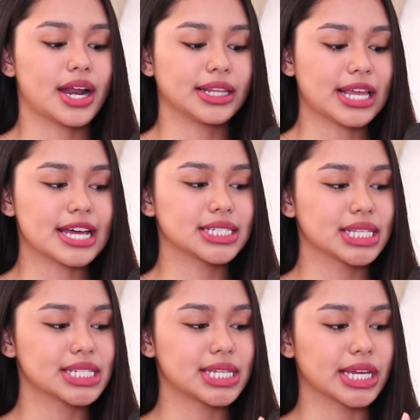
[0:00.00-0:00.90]
There, it
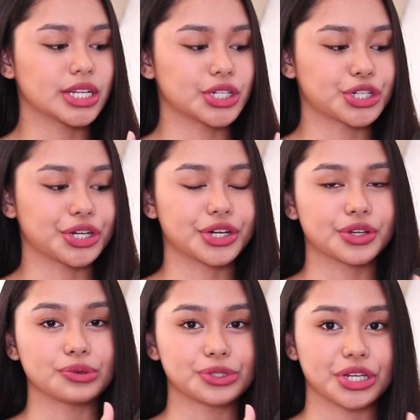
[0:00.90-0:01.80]
has the signature
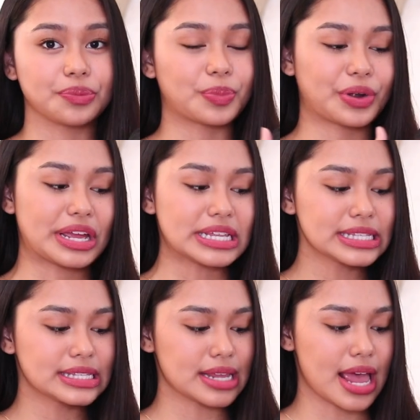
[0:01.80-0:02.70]
Gucci
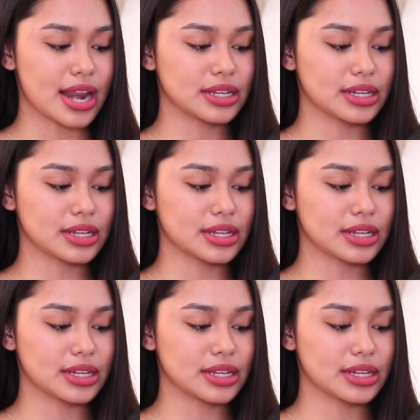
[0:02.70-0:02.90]
prints,